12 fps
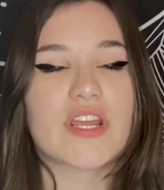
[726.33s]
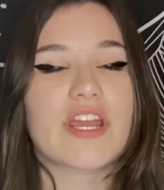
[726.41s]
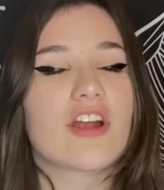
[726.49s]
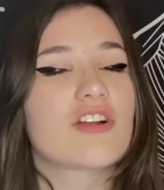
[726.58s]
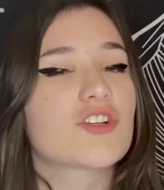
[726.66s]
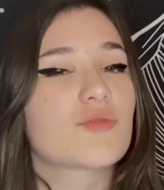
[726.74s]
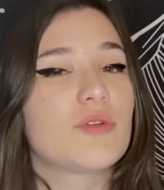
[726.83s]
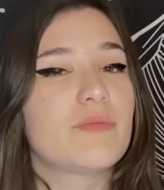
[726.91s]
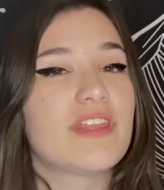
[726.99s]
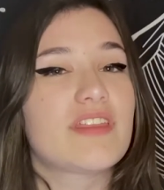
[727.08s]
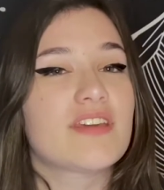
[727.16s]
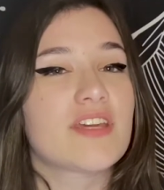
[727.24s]
character will
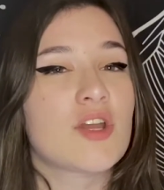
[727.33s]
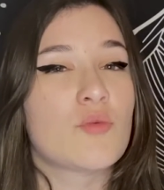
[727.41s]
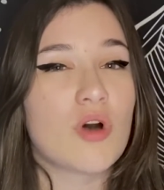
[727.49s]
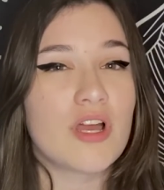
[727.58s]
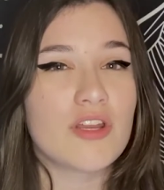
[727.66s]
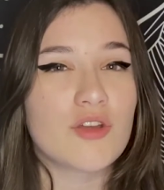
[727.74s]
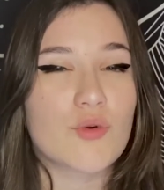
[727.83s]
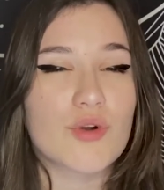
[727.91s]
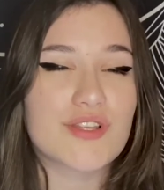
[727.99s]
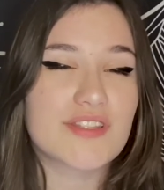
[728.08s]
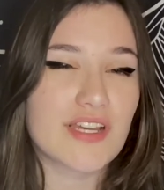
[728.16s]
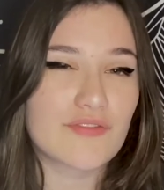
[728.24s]
be thinking one or
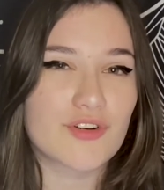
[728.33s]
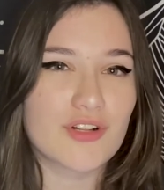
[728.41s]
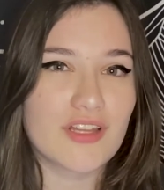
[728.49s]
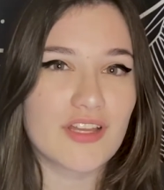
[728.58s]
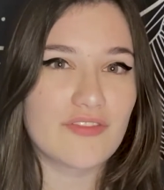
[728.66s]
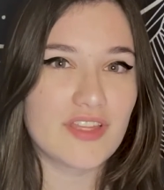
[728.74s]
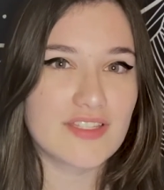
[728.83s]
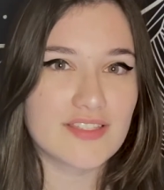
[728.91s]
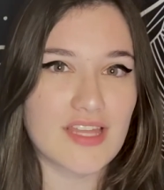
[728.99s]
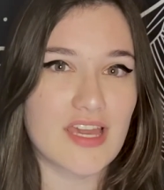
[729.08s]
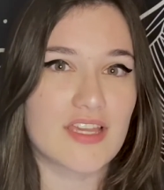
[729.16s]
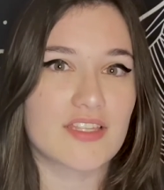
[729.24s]
several of these
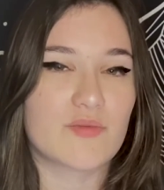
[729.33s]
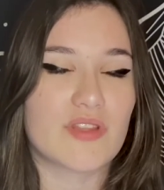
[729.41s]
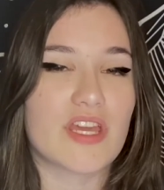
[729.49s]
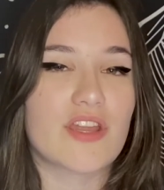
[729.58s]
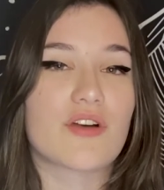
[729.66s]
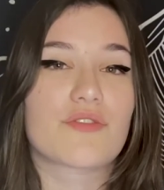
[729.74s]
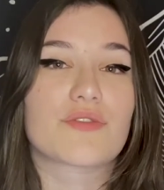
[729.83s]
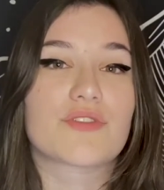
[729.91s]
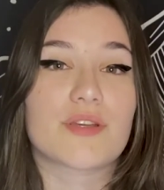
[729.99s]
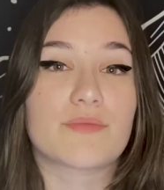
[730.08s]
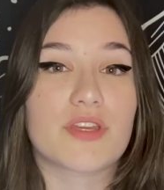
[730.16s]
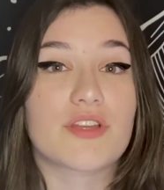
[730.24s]
things when they go through
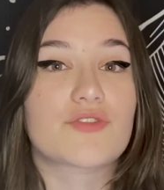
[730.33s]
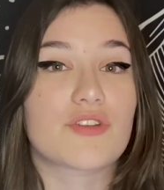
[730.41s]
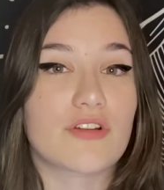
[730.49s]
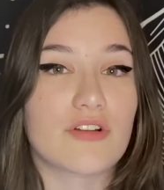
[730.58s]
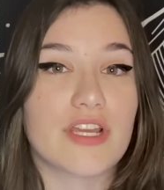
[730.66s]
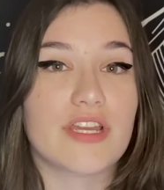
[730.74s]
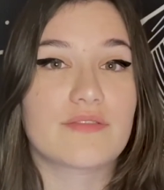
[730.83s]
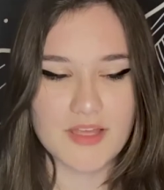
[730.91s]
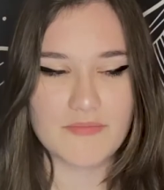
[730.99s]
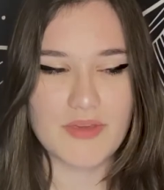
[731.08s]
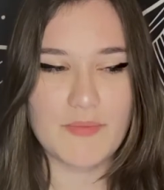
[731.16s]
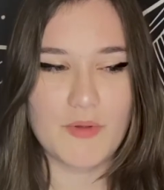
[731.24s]
something triggering.
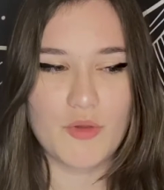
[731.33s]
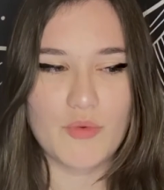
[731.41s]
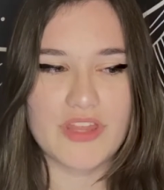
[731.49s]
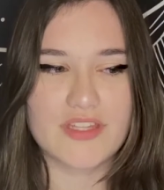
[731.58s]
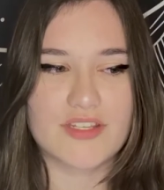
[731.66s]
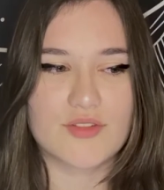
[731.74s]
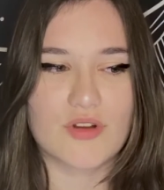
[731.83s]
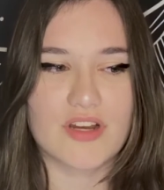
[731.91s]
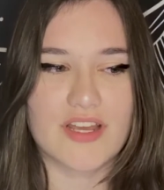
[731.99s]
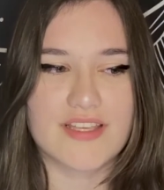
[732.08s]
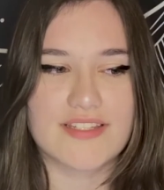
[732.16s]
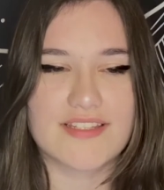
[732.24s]
People with
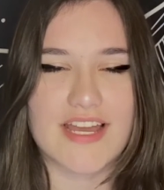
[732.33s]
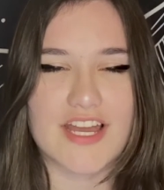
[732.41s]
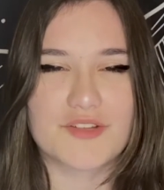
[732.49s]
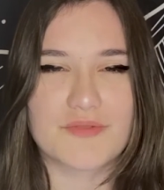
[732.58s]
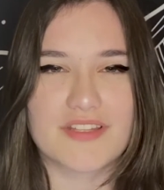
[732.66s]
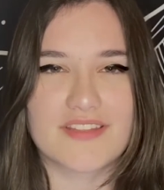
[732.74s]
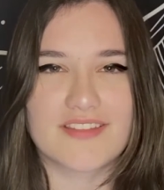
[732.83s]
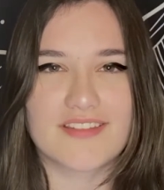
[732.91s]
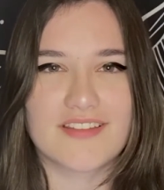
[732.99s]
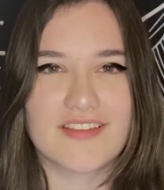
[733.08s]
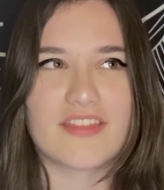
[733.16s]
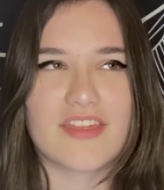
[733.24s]
disorganized attachments
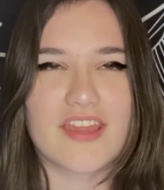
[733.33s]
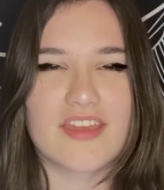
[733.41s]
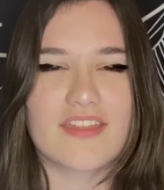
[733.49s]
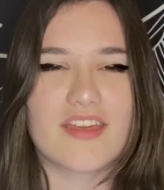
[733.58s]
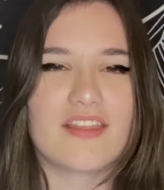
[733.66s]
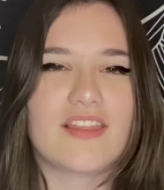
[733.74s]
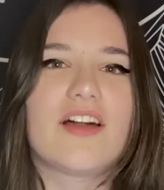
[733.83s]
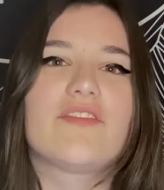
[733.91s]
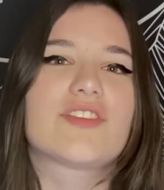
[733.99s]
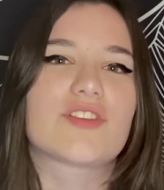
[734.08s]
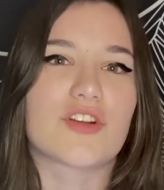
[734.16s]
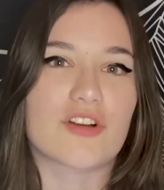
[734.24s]
think that love
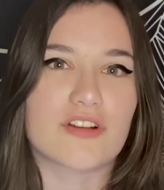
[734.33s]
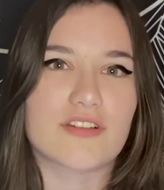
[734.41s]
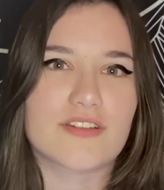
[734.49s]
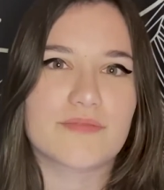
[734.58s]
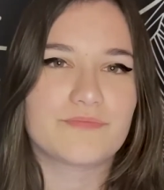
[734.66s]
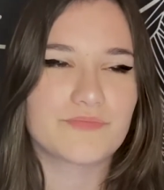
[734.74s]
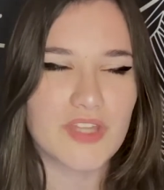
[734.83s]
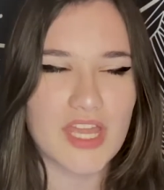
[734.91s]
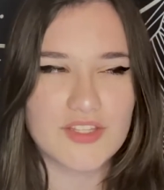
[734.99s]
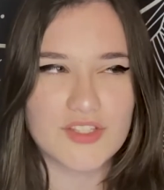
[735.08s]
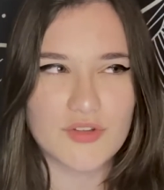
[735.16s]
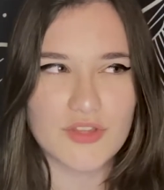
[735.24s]
is earned,
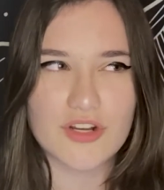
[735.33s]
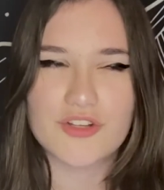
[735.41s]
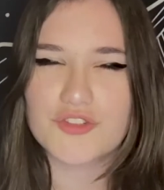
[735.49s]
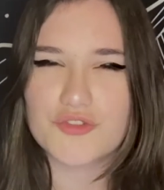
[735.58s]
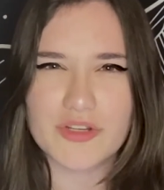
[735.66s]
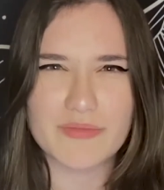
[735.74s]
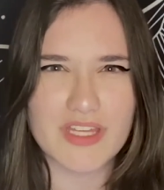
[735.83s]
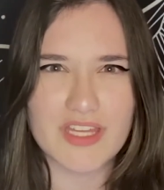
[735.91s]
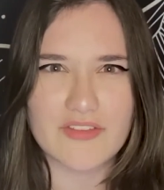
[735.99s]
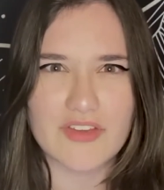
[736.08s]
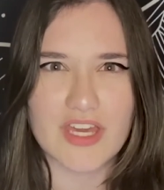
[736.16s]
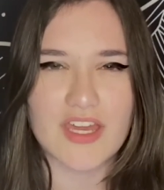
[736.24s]
and so they're extremely
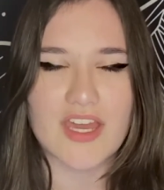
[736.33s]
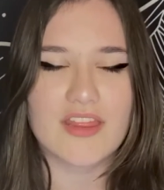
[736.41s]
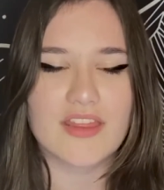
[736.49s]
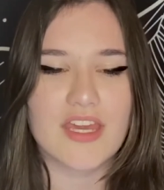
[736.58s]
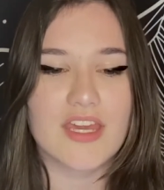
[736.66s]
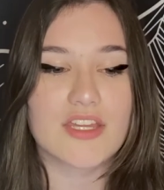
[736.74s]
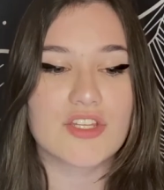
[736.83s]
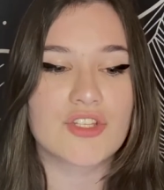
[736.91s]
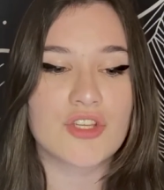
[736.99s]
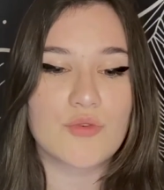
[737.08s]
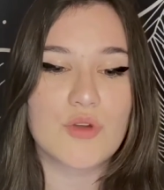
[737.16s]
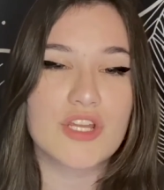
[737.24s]
giving, and they
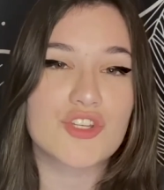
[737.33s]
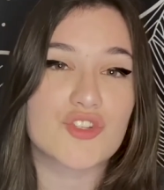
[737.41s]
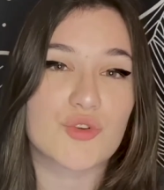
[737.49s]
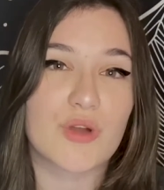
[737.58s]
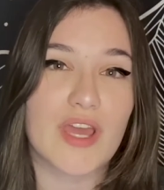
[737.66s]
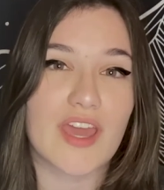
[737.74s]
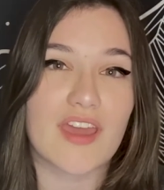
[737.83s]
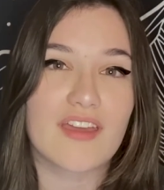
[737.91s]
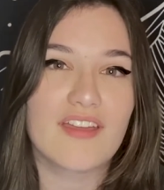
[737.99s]
do enjoy